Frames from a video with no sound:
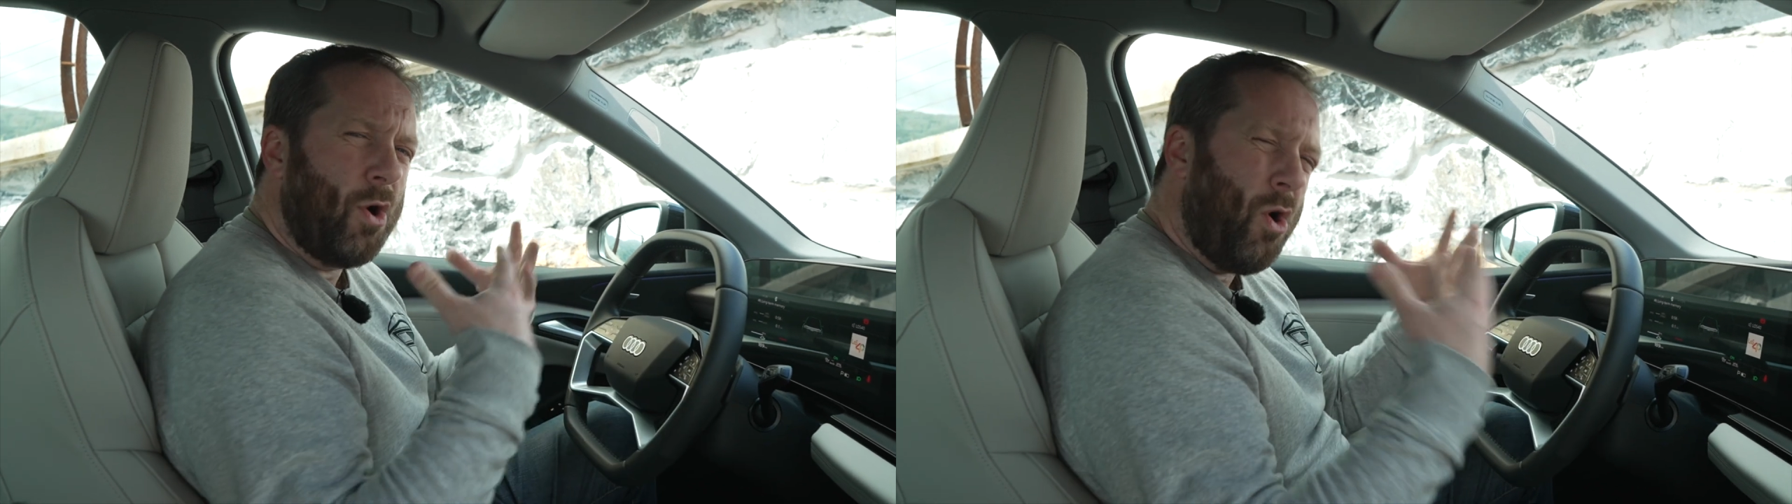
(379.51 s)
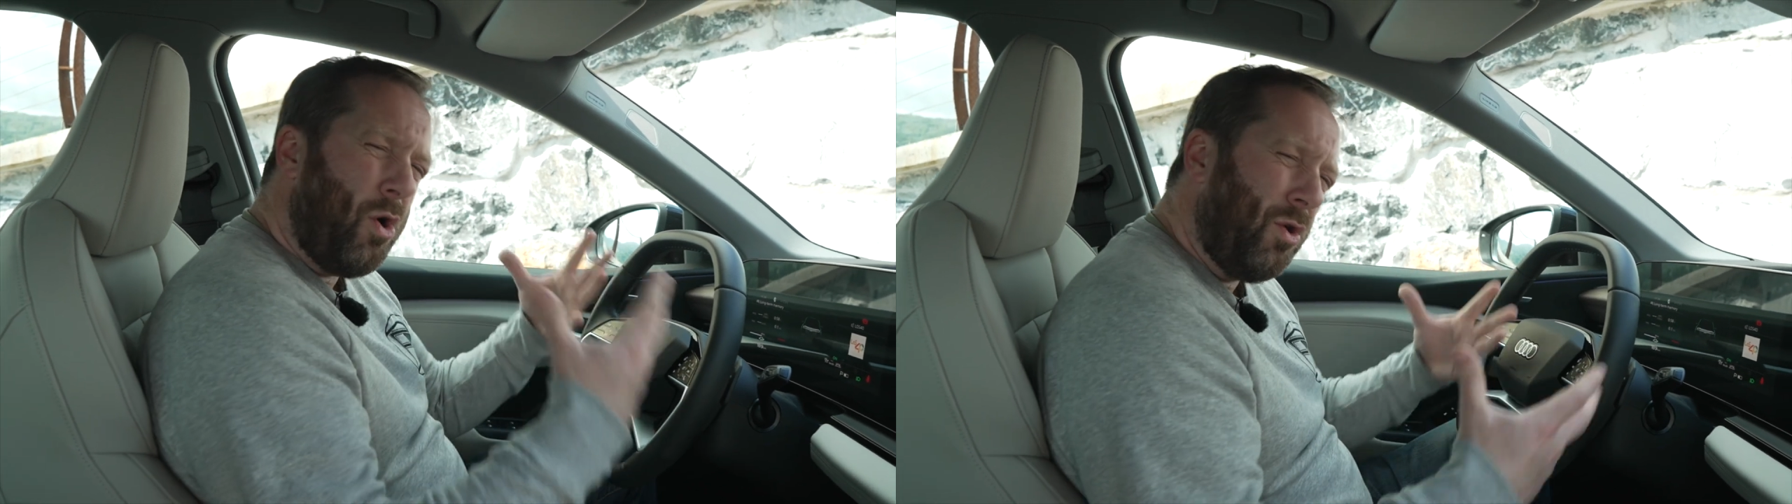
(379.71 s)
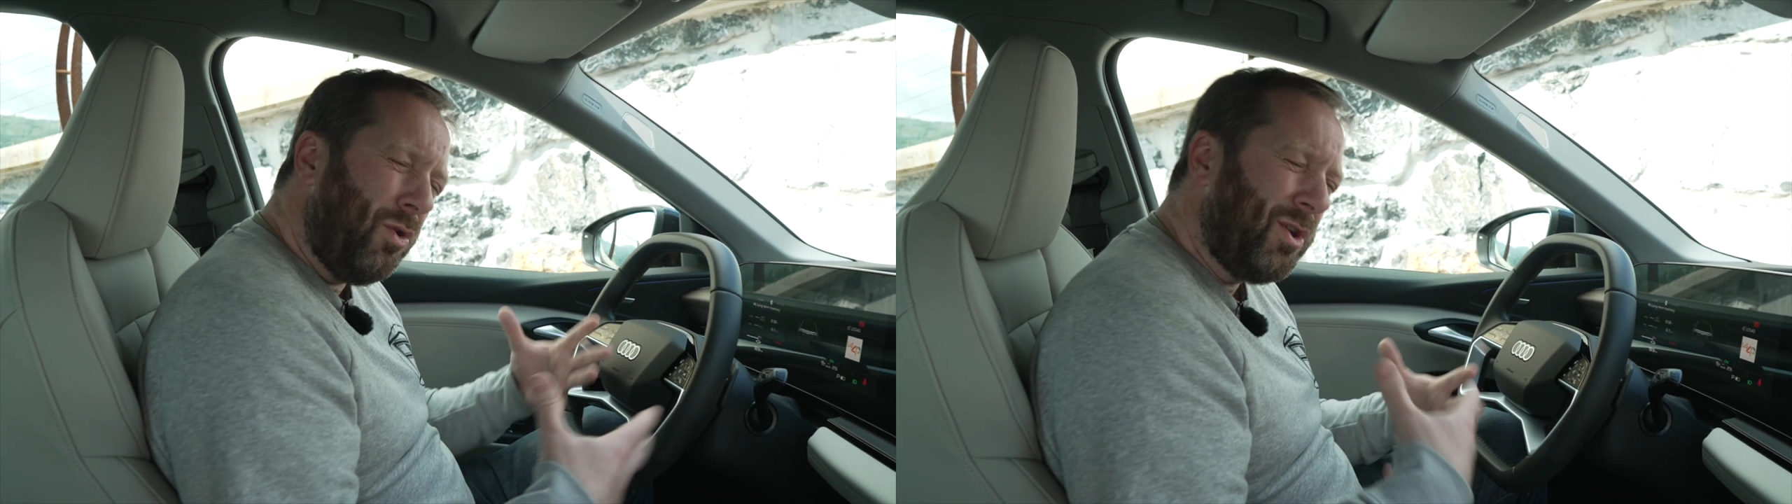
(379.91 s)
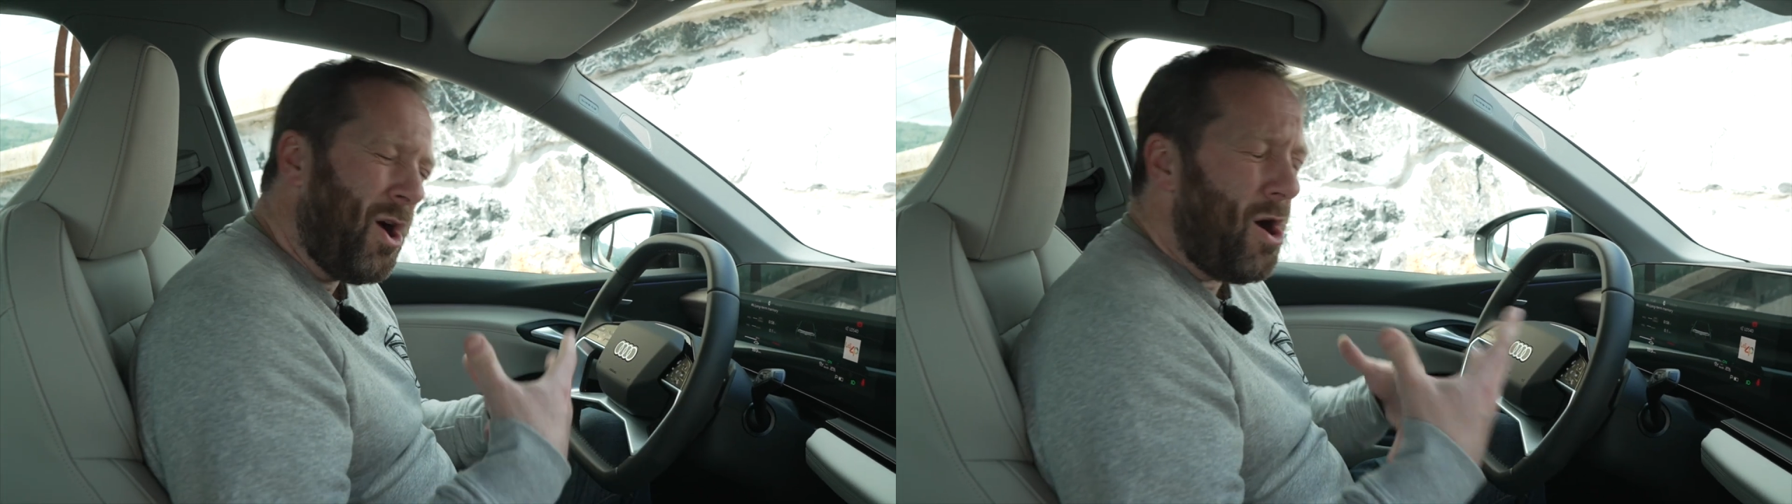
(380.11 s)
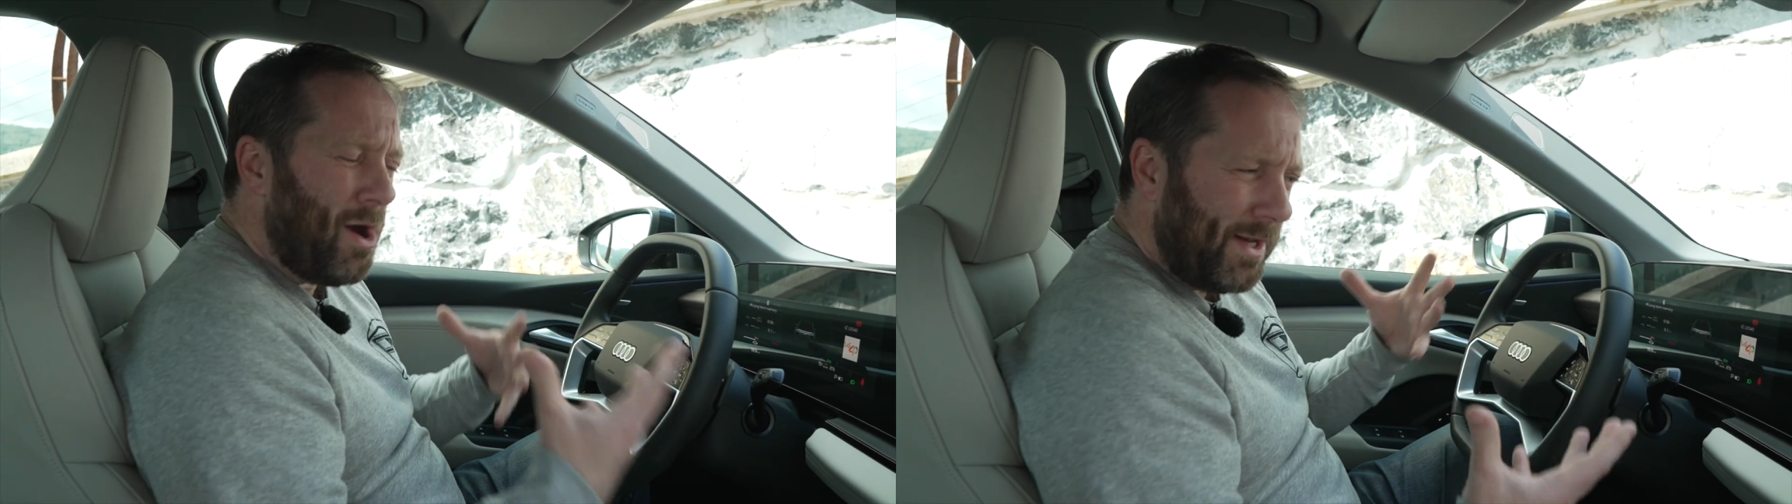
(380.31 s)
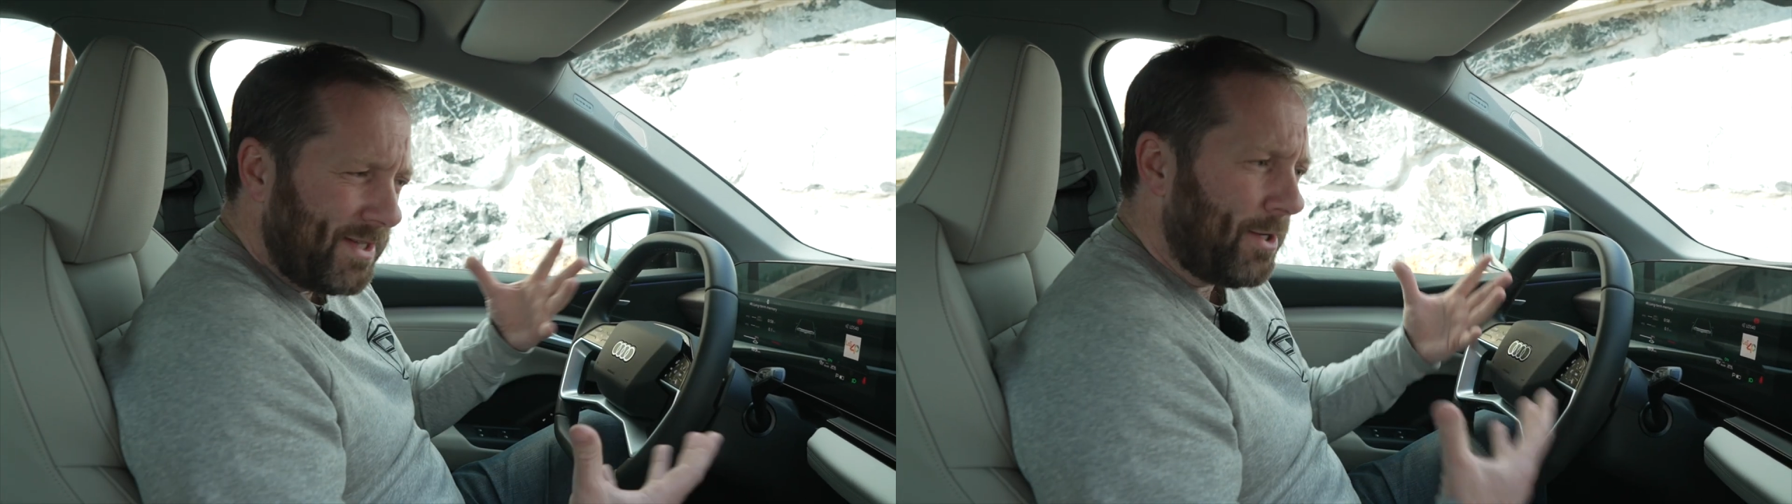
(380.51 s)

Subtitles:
all kind of